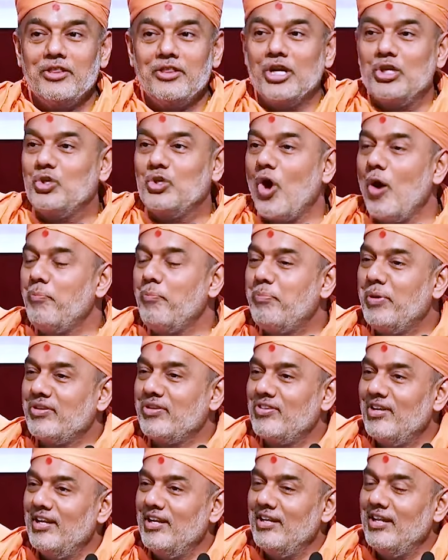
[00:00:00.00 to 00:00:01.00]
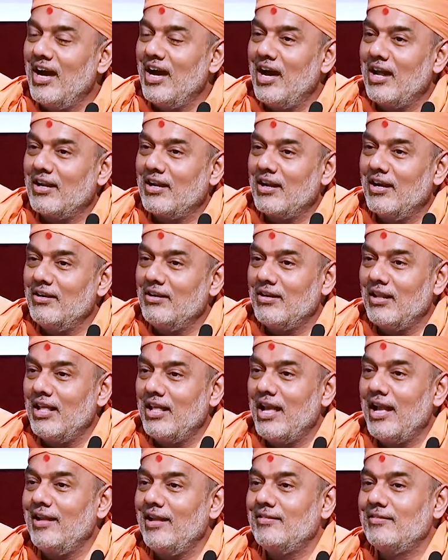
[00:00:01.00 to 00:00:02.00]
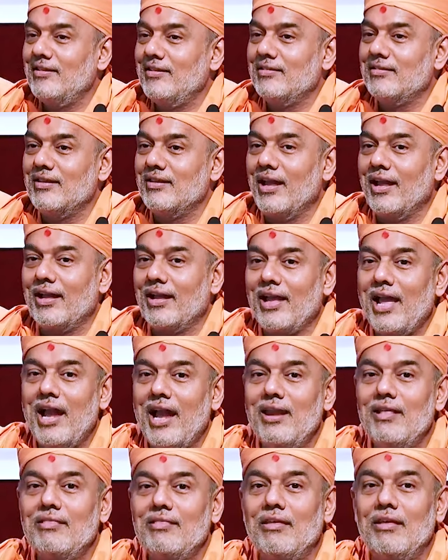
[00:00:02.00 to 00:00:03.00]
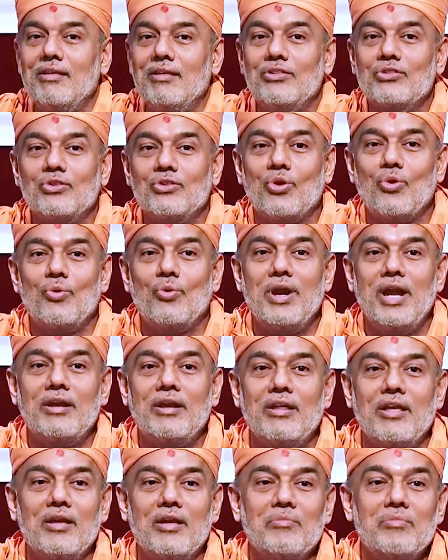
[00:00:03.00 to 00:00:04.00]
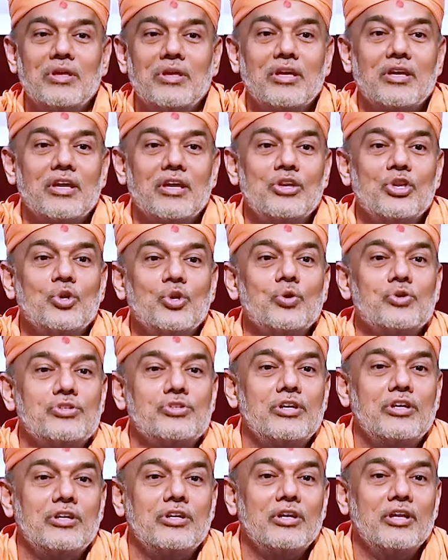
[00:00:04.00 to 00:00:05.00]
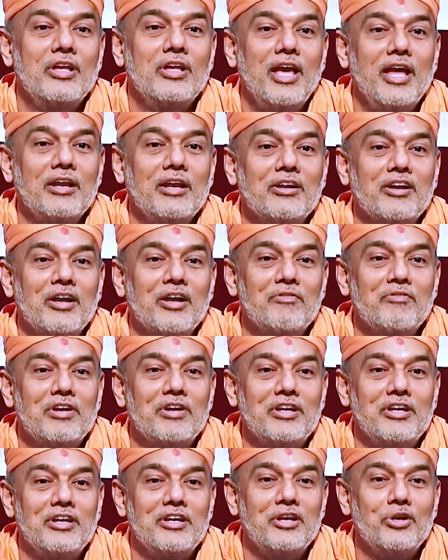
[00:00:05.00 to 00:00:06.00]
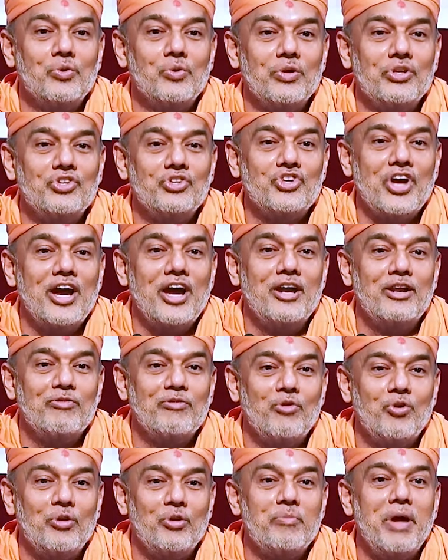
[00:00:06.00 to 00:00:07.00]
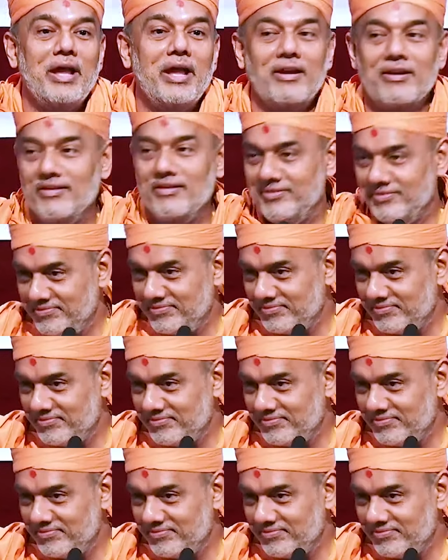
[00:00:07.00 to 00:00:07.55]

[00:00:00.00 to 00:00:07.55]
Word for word: The top person in our country has this knack. Anything thrown at him, he can use it and convert it into a giant vote bank.